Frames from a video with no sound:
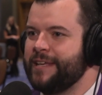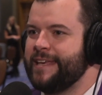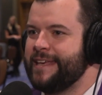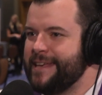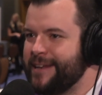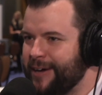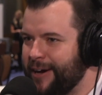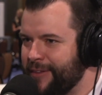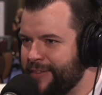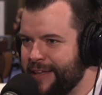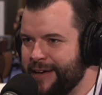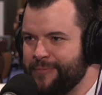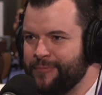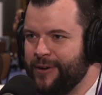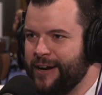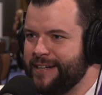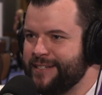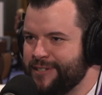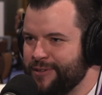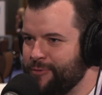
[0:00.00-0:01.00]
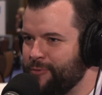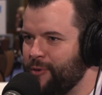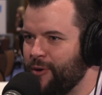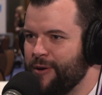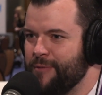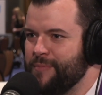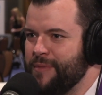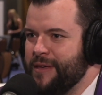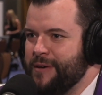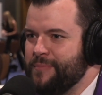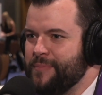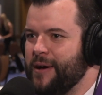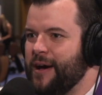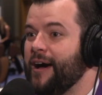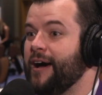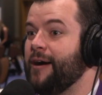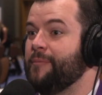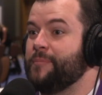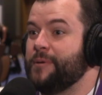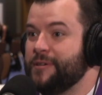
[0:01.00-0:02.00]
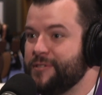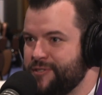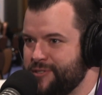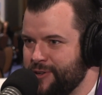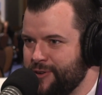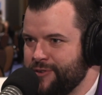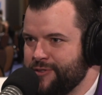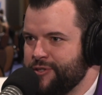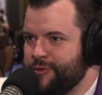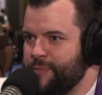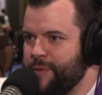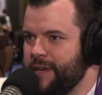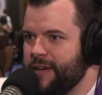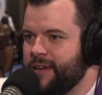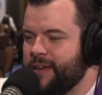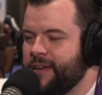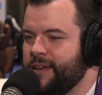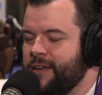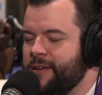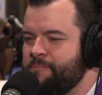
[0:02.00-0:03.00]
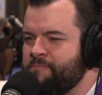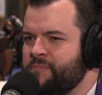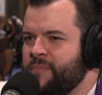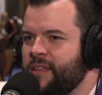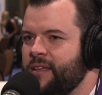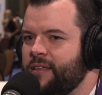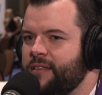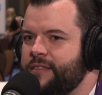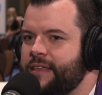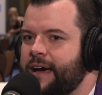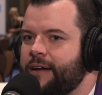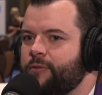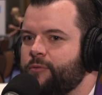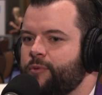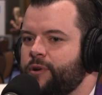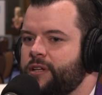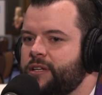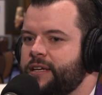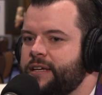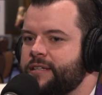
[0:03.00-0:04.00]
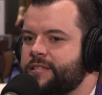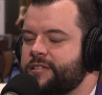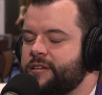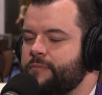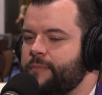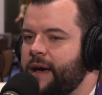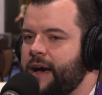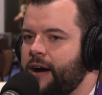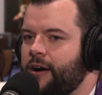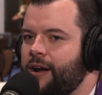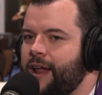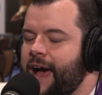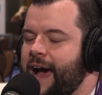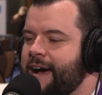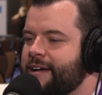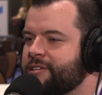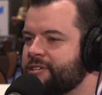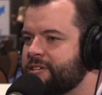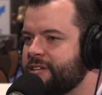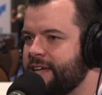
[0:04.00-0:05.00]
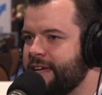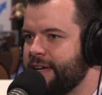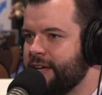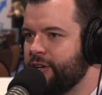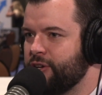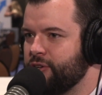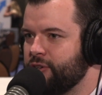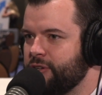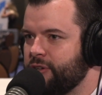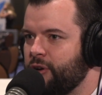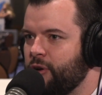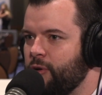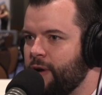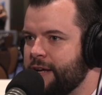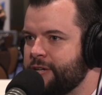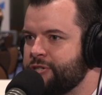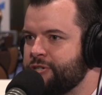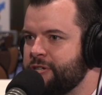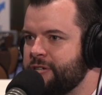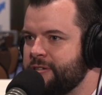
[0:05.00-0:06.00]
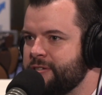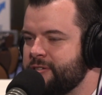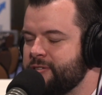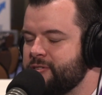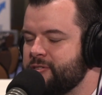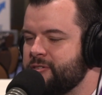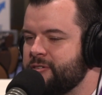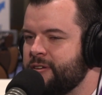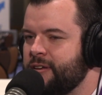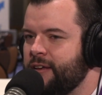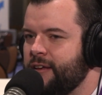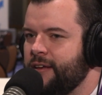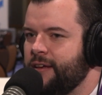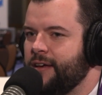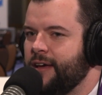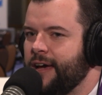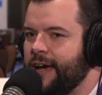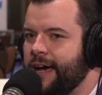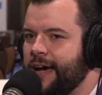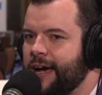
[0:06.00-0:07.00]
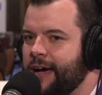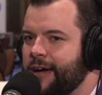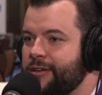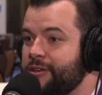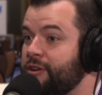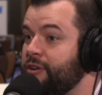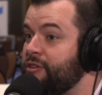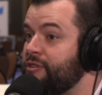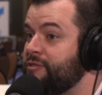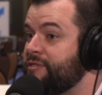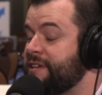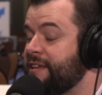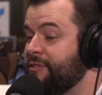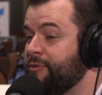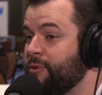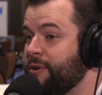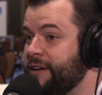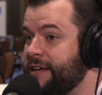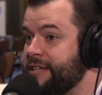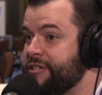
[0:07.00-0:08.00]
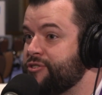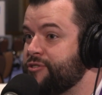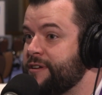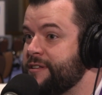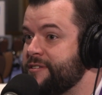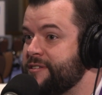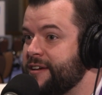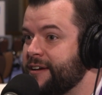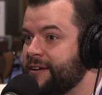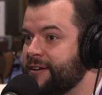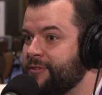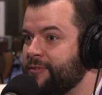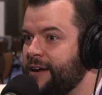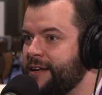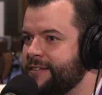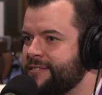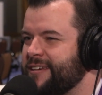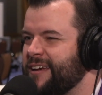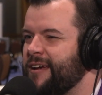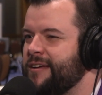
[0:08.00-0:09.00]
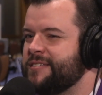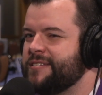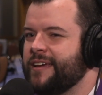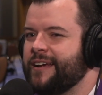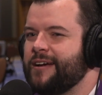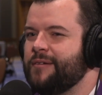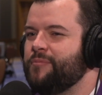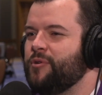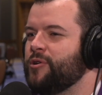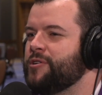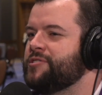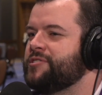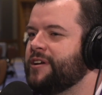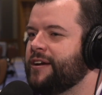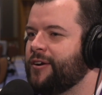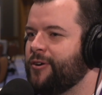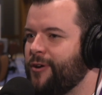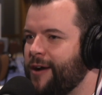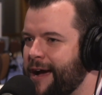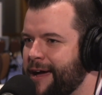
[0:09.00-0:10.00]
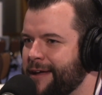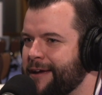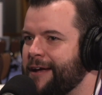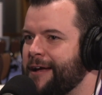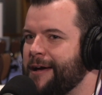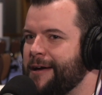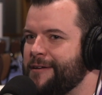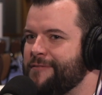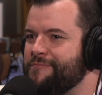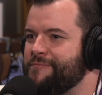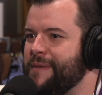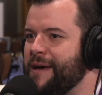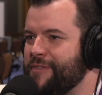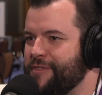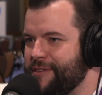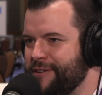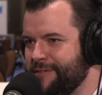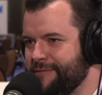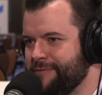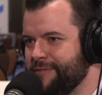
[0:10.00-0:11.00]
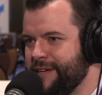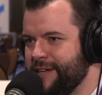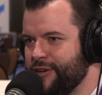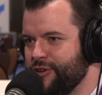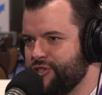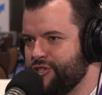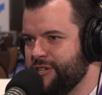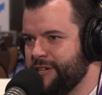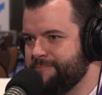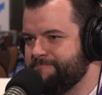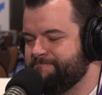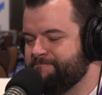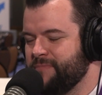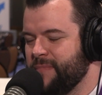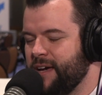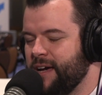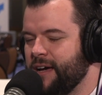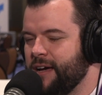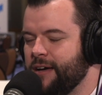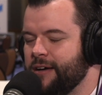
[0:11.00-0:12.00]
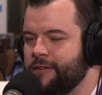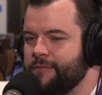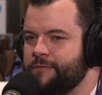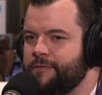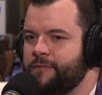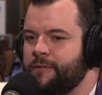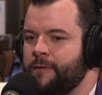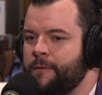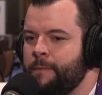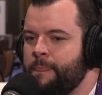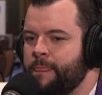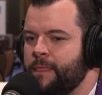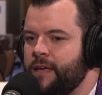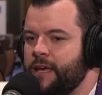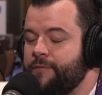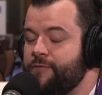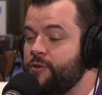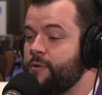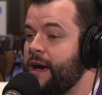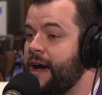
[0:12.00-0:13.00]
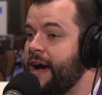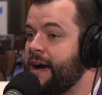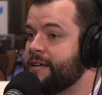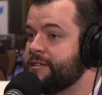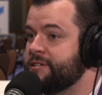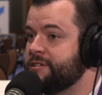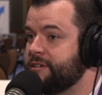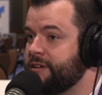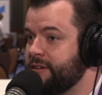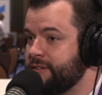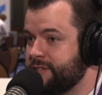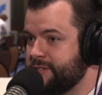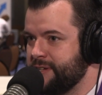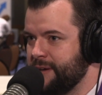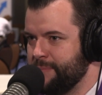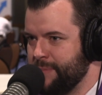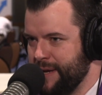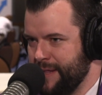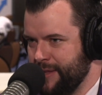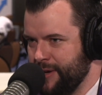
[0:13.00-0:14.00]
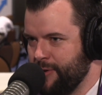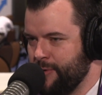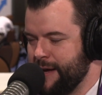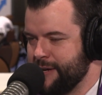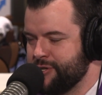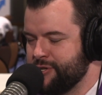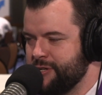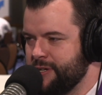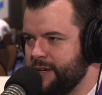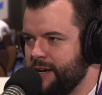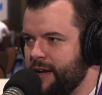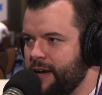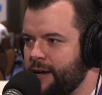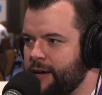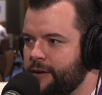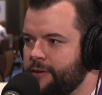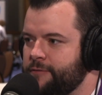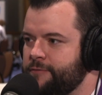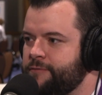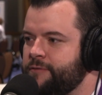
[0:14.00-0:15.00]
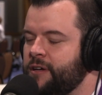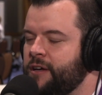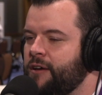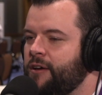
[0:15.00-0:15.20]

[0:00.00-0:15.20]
heat on them, right? To warm them up, so to speak. That really it's about asking good questions. You said the word intrinsic, right? It's like a more Socratic kind of method of leadership. Of if you ask somebody the question of